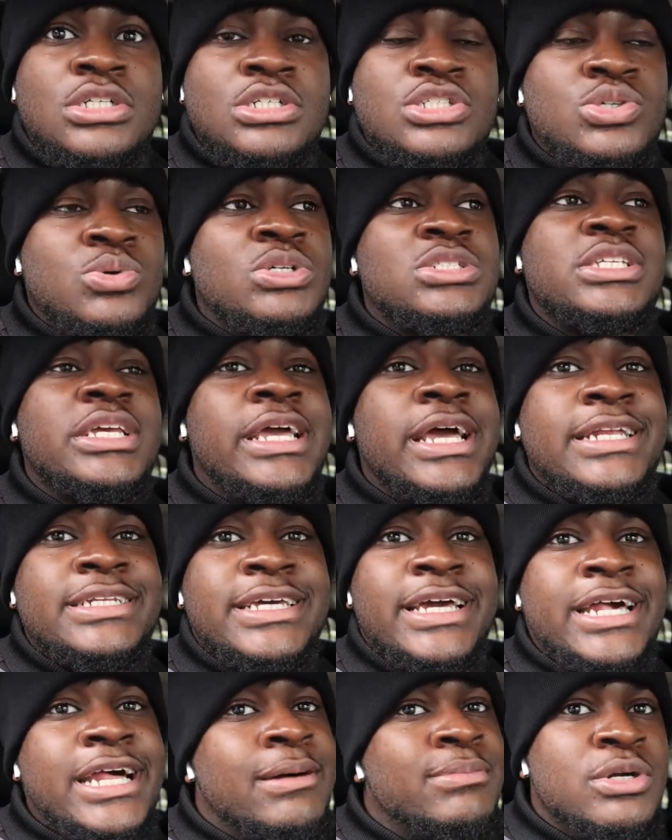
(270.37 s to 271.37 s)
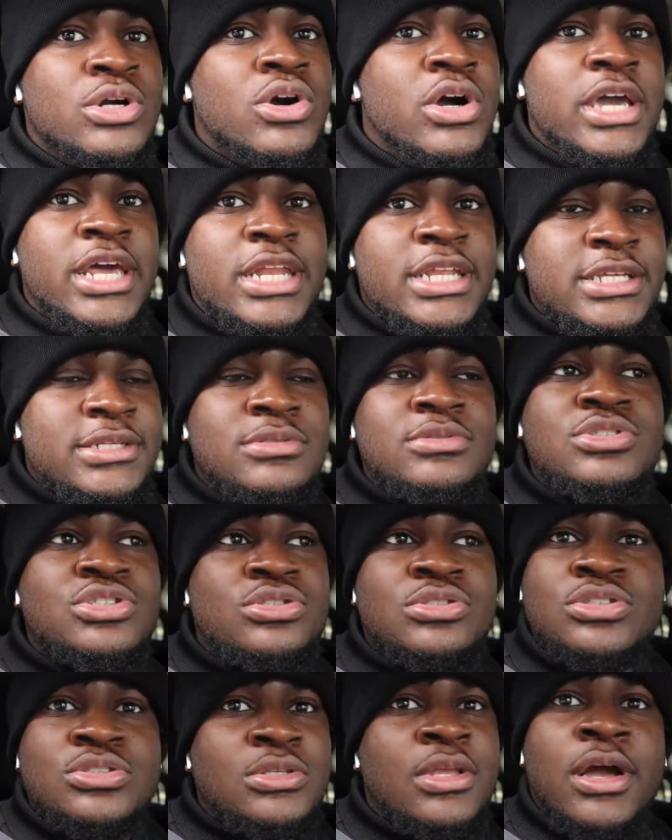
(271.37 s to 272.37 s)
So once they add that, I'm gonna go ahead and
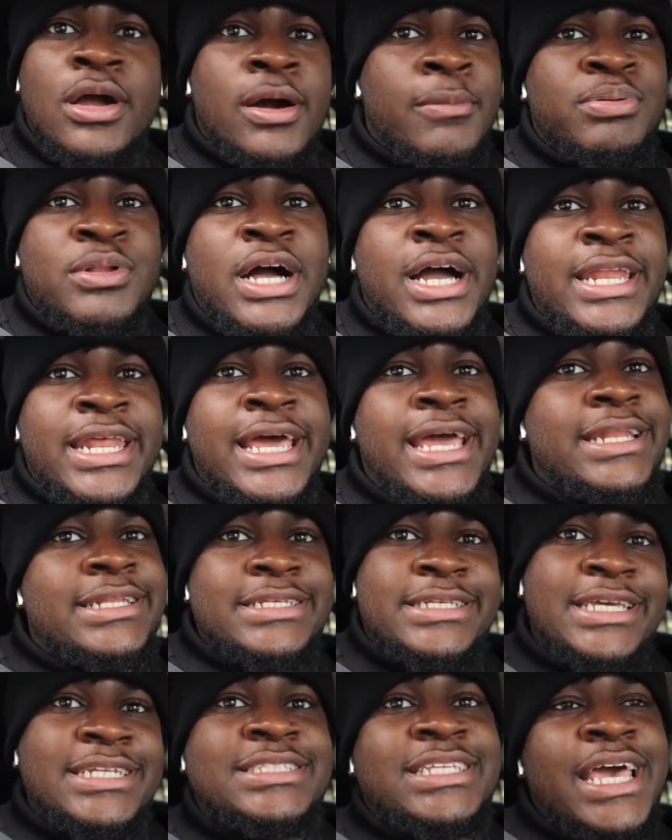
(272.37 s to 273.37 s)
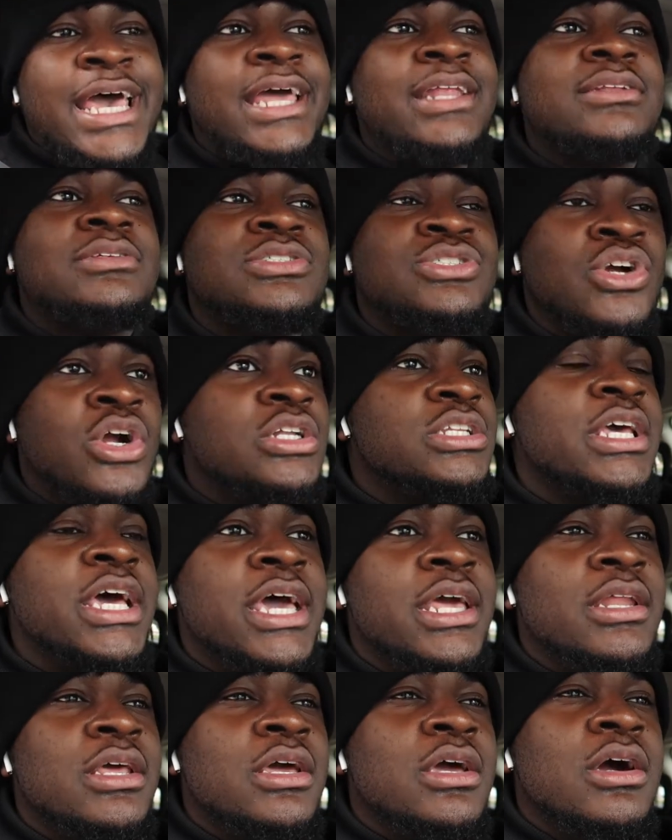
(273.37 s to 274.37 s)
apply that, get that, start
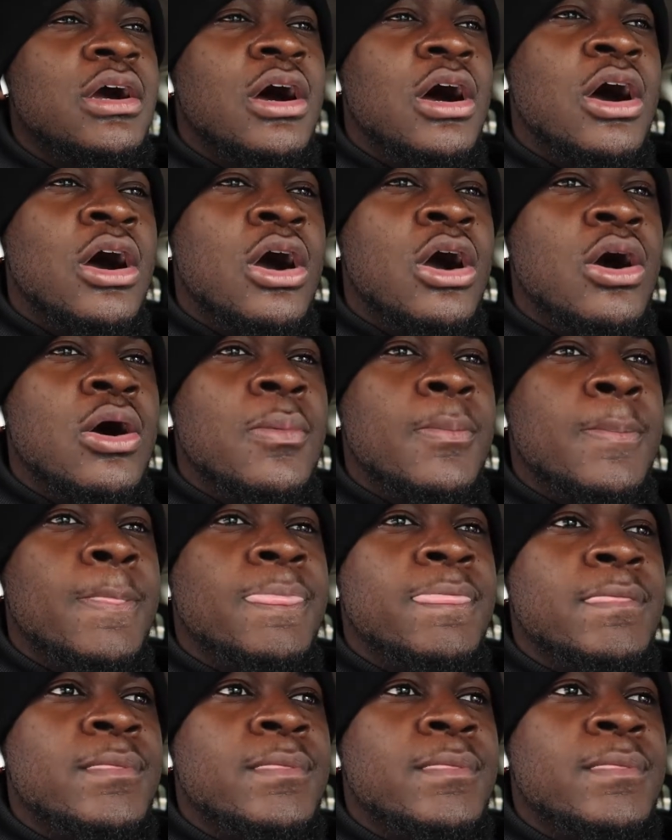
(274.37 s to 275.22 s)
that, um,